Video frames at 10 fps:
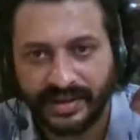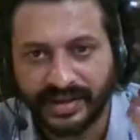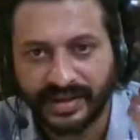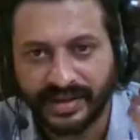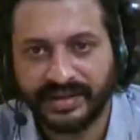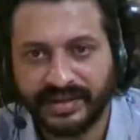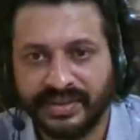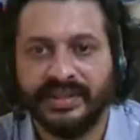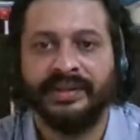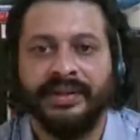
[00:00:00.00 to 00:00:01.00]
had with
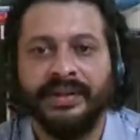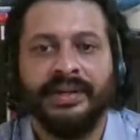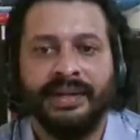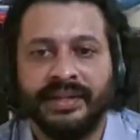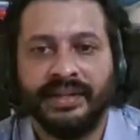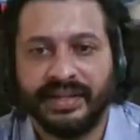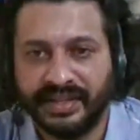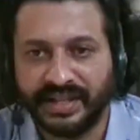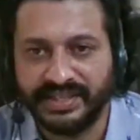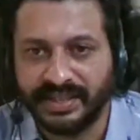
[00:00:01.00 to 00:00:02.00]
the other
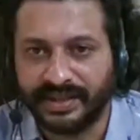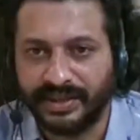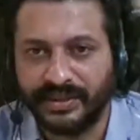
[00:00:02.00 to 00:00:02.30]
region, you know,